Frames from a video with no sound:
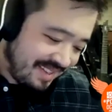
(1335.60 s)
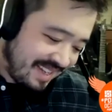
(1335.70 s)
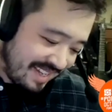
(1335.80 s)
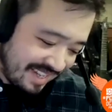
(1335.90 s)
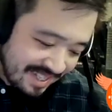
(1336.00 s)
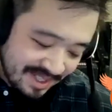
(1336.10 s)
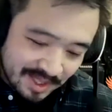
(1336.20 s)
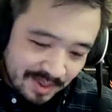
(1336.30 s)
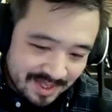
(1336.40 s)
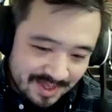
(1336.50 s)
Yeah, it's
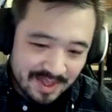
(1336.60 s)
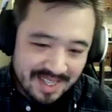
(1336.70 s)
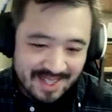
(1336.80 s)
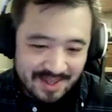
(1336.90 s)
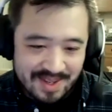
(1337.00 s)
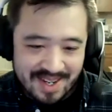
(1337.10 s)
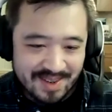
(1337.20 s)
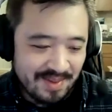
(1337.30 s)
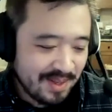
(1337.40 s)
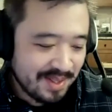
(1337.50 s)
always tricky doing
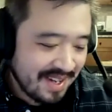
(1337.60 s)
interviews.